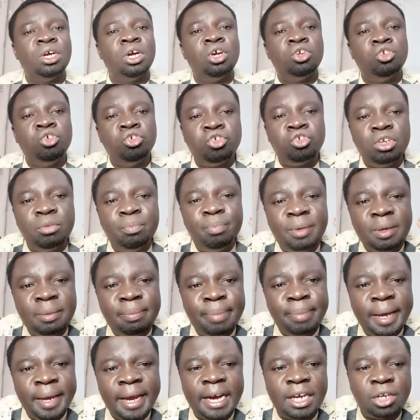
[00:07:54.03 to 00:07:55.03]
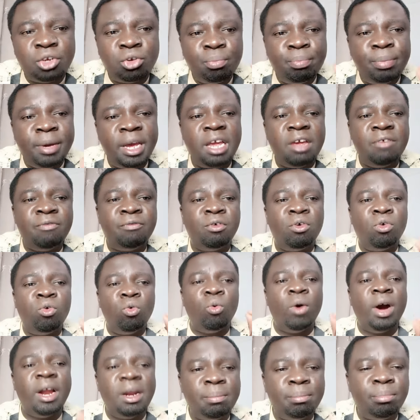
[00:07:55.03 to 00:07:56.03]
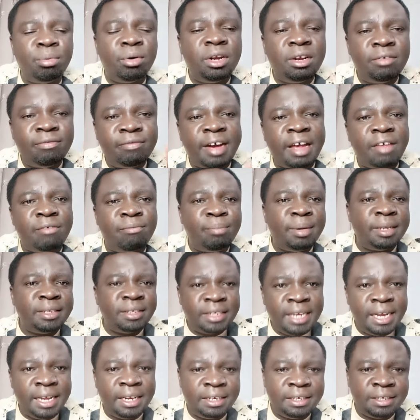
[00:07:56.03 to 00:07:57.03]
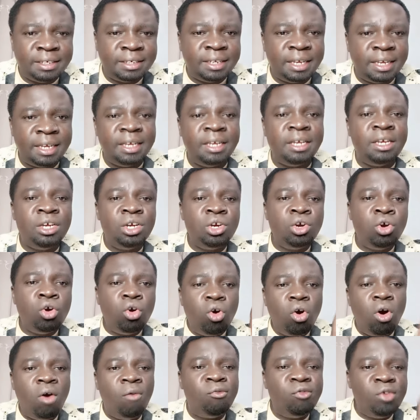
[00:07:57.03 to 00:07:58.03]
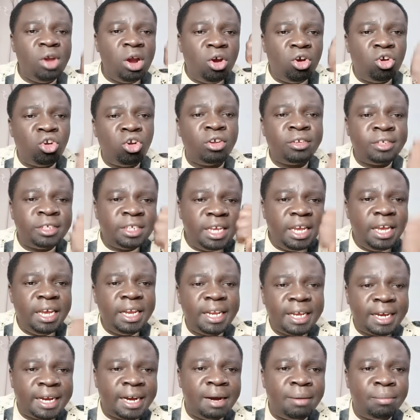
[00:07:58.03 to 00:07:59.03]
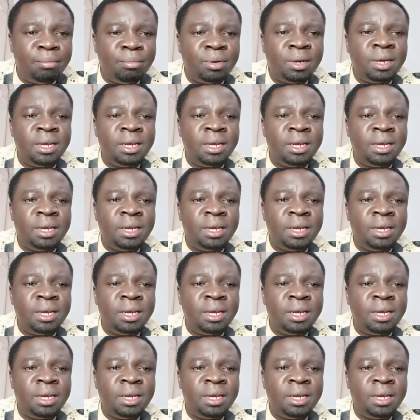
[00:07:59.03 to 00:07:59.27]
You should prepare to pay for one point five percent of your gross income